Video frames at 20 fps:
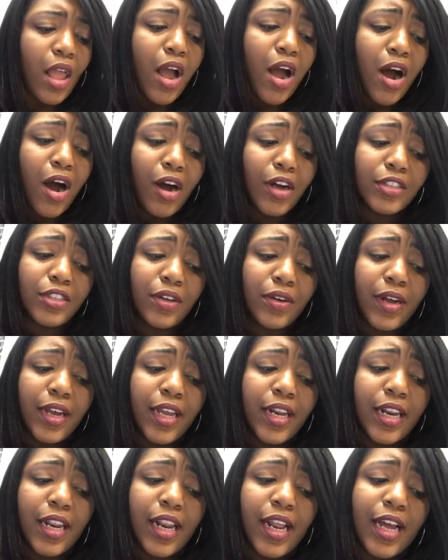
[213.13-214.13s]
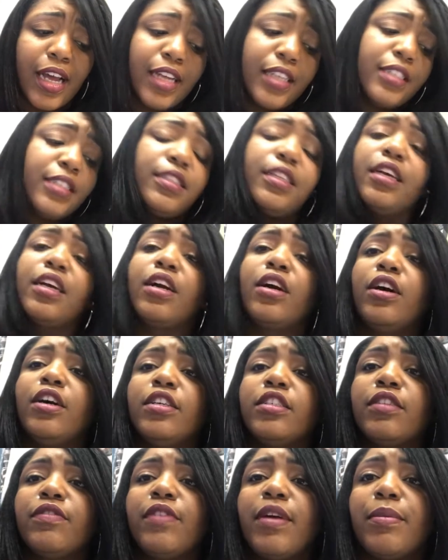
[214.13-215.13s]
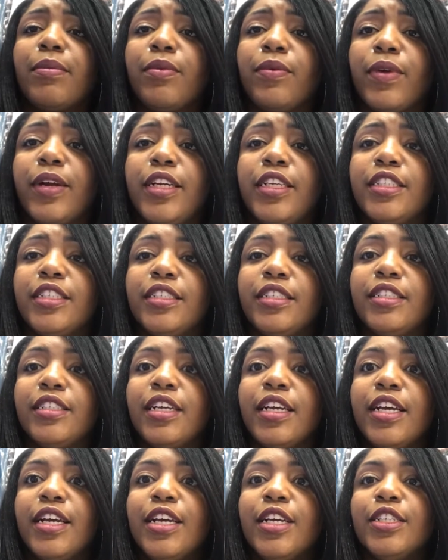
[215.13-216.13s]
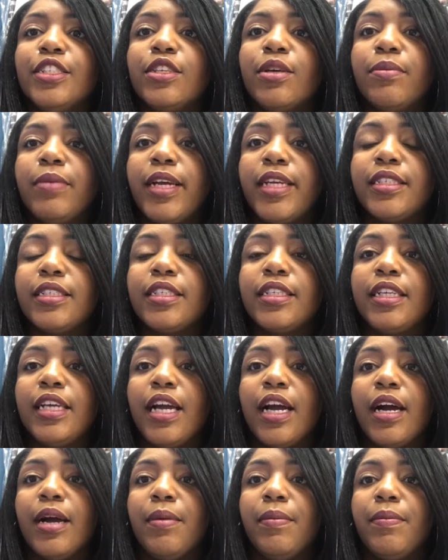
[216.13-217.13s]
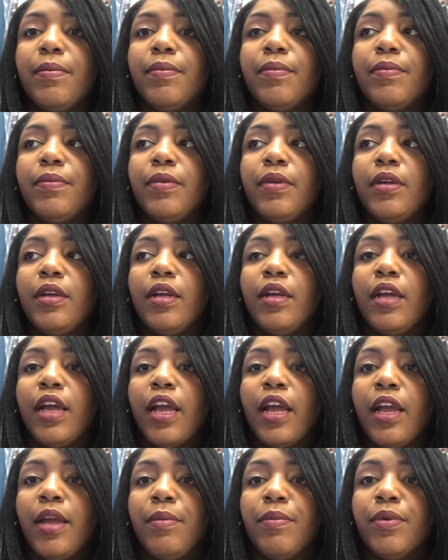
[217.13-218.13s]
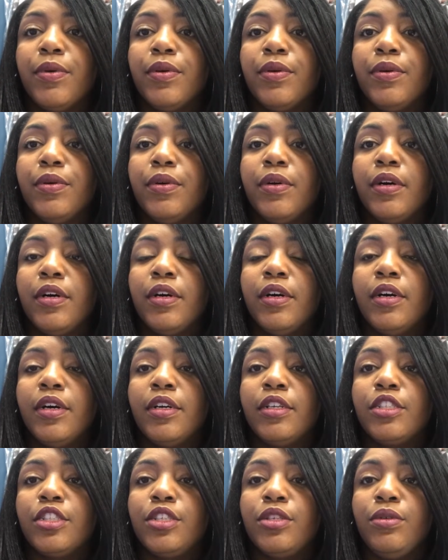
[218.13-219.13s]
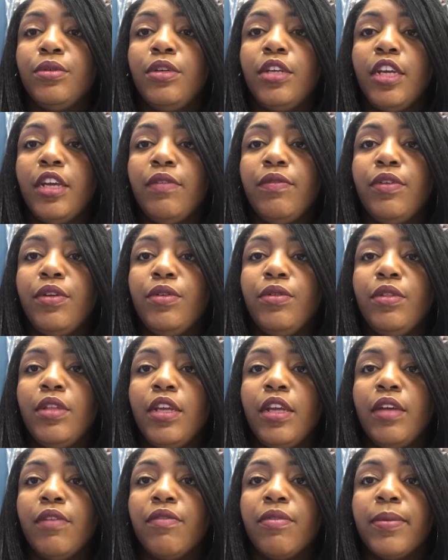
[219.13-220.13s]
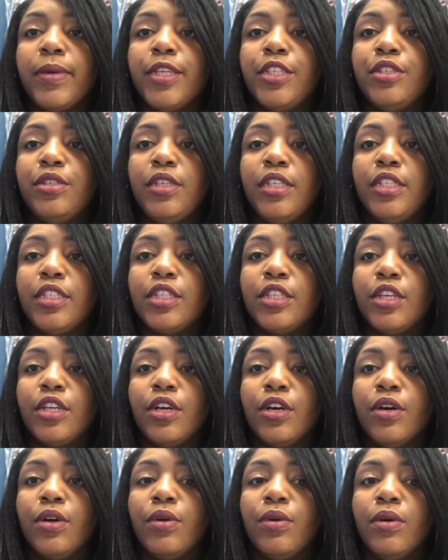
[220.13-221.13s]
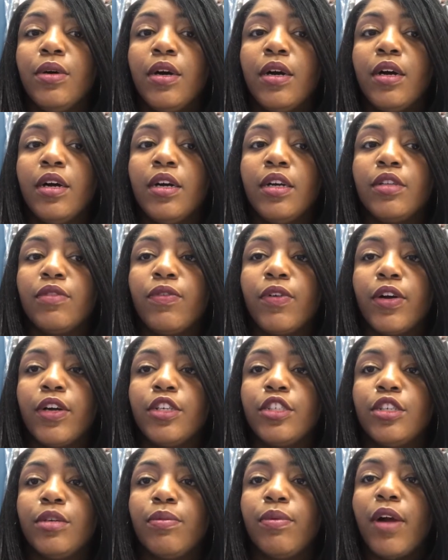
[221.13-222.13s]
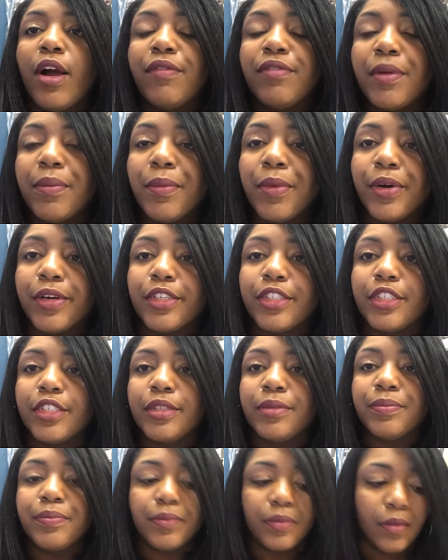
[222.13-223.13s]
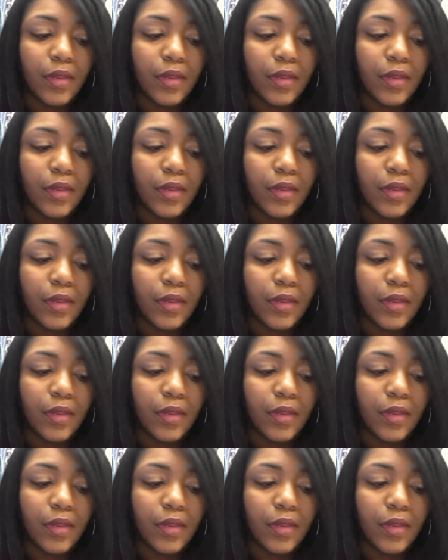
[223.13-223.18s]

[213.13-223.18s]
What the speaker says: I also analyze the cost of operations. So basically, I'm able to give you the information you need to know as far as your profit margin.